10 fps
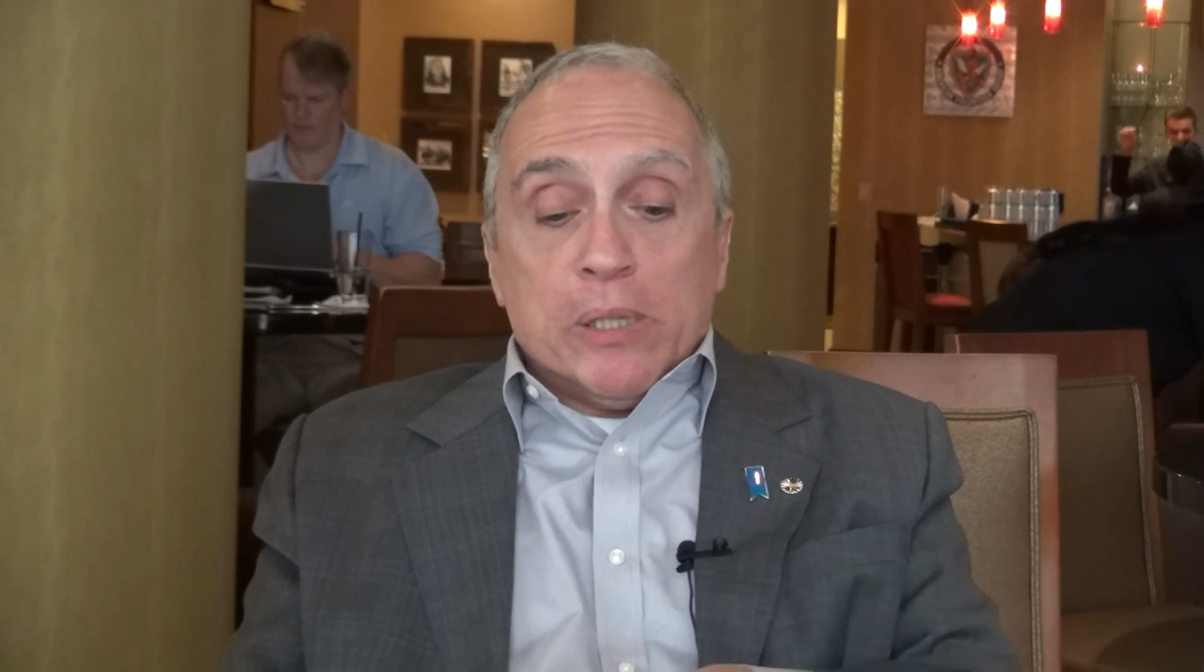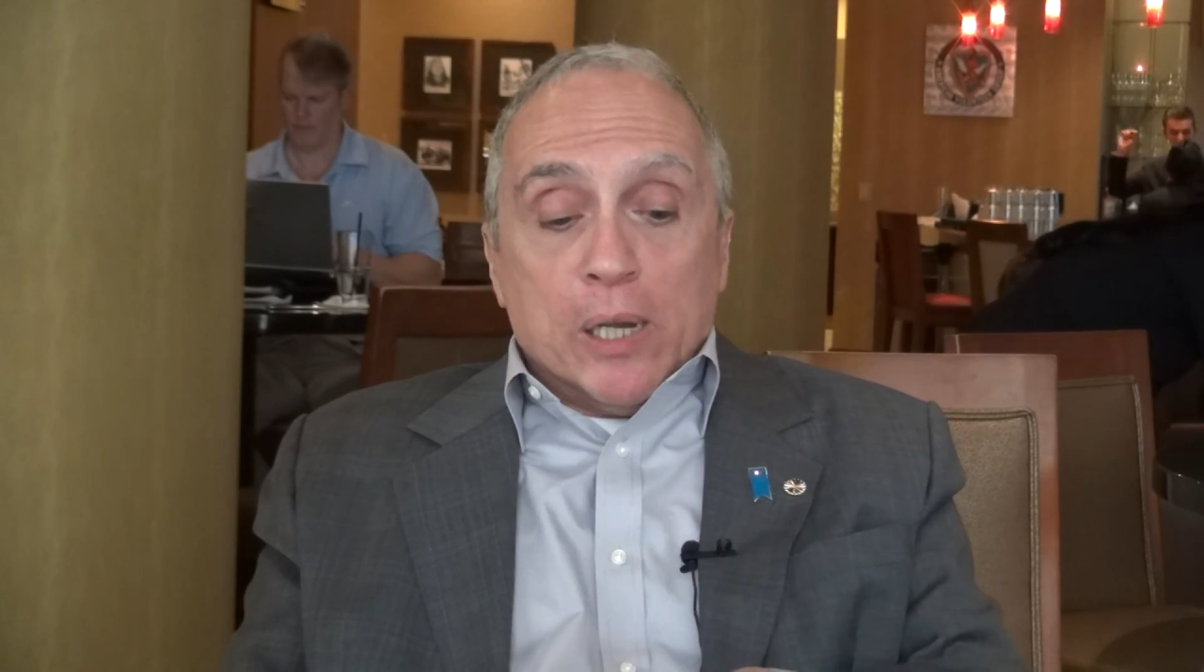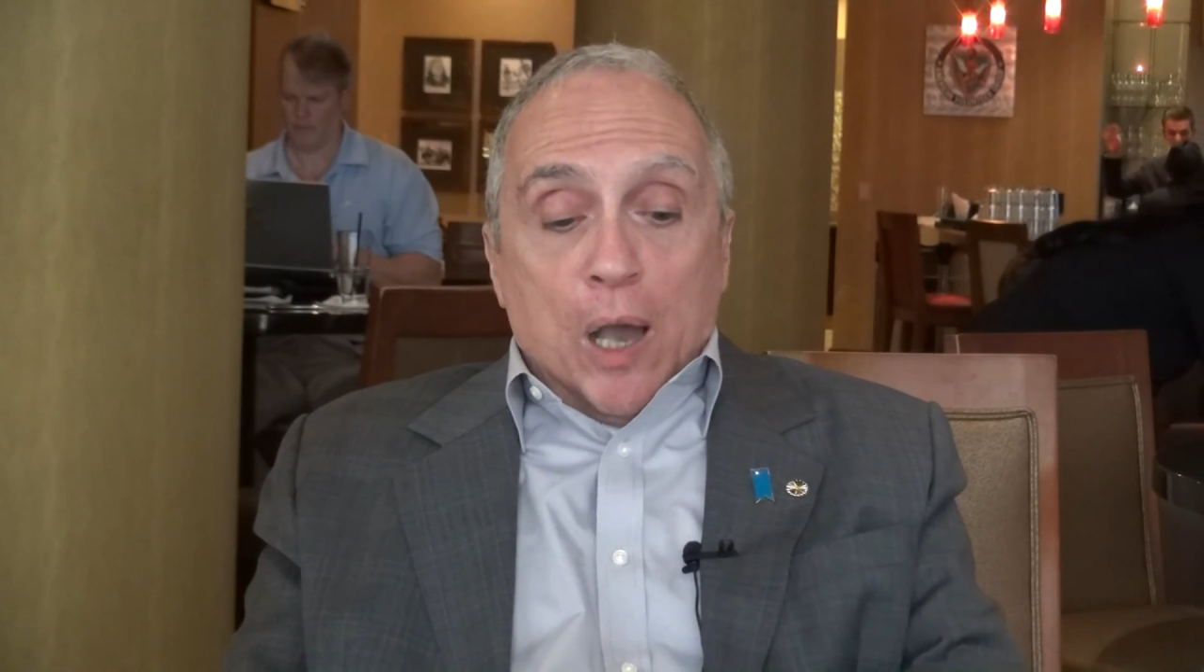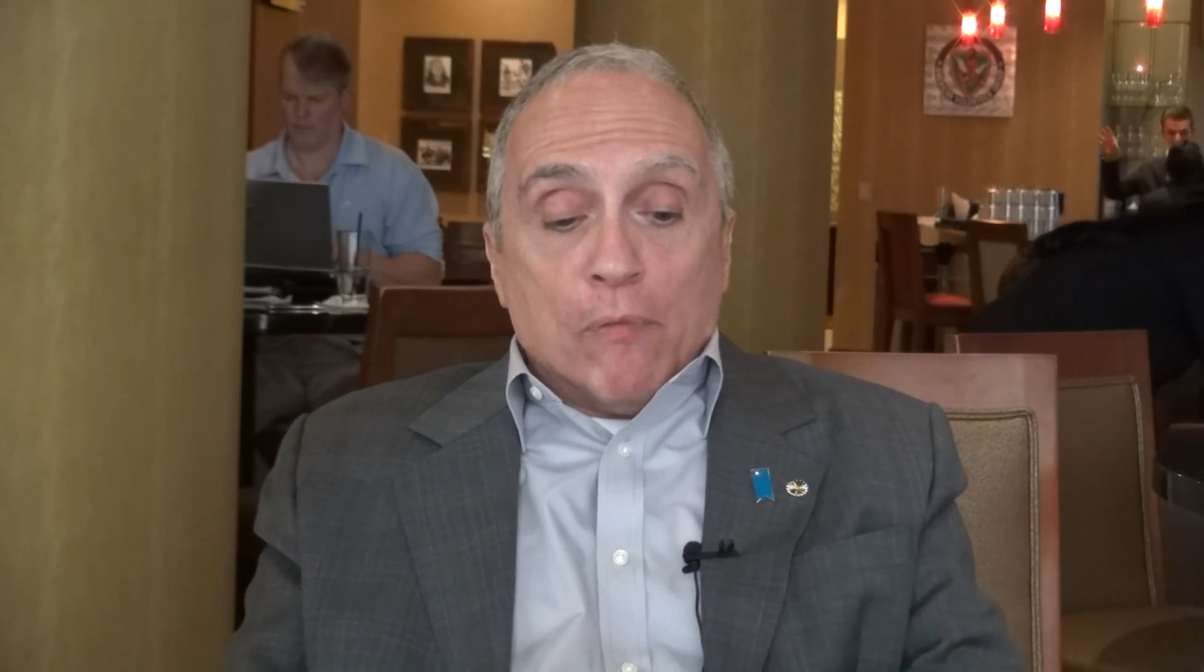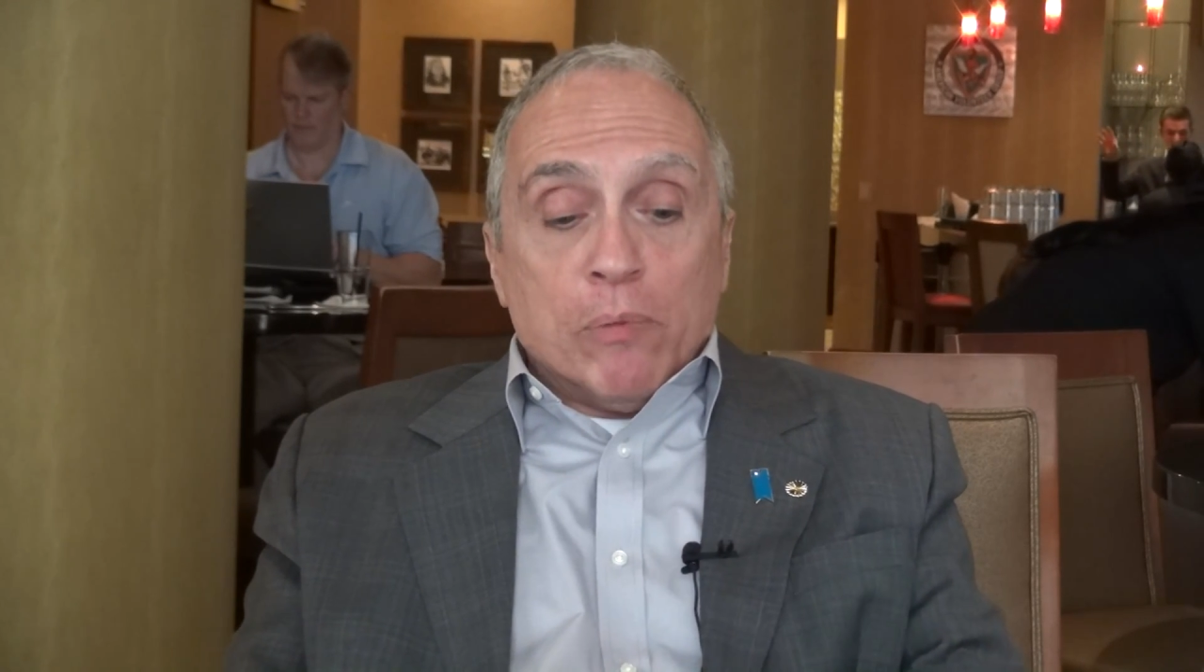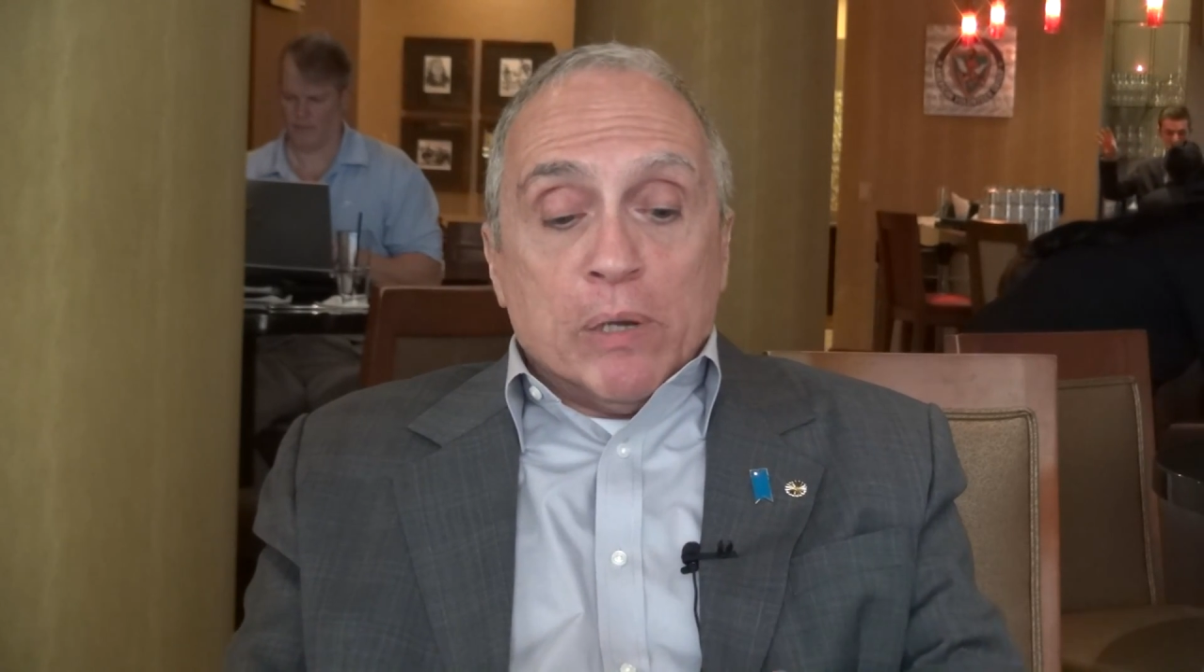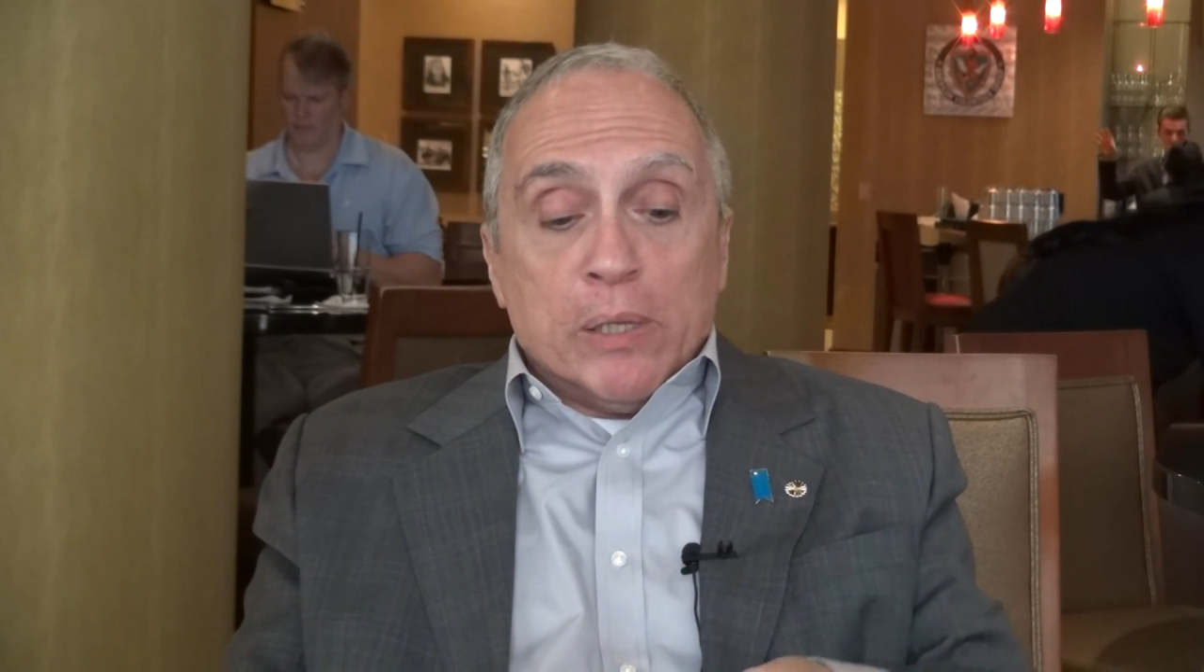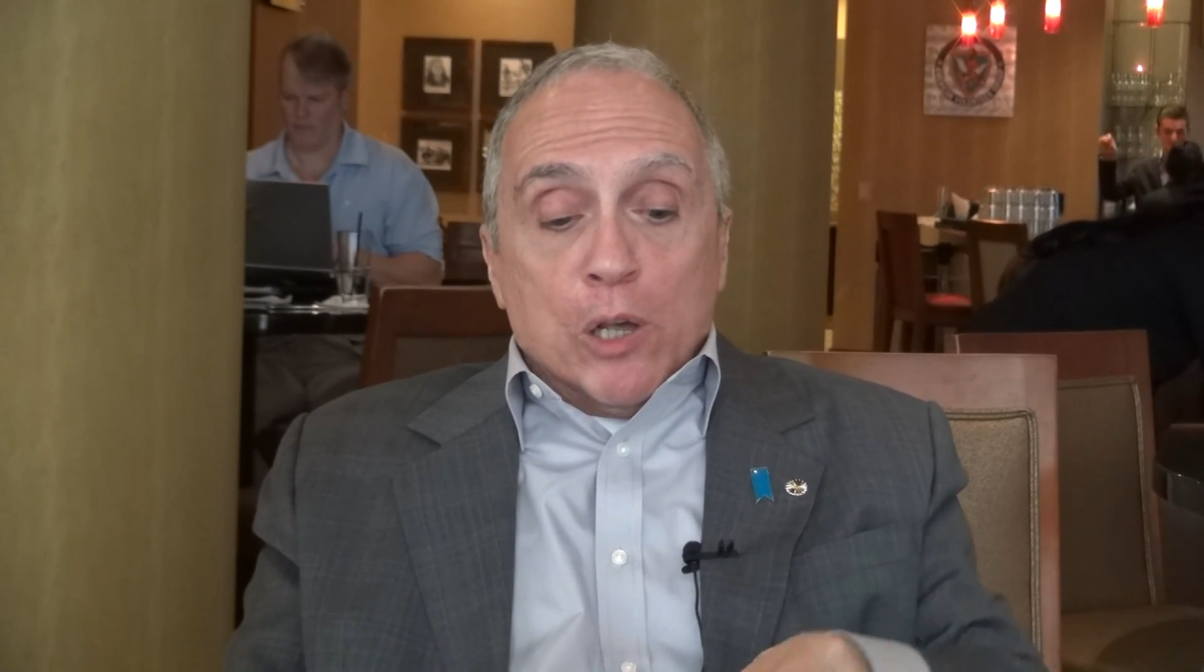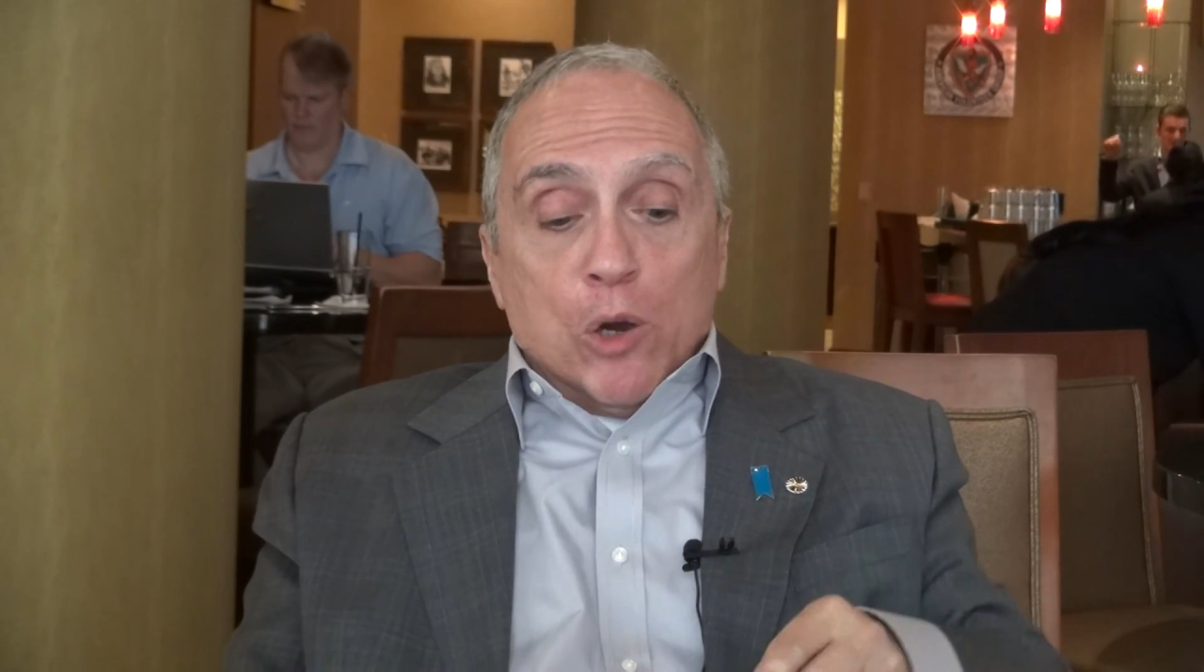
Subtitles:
to government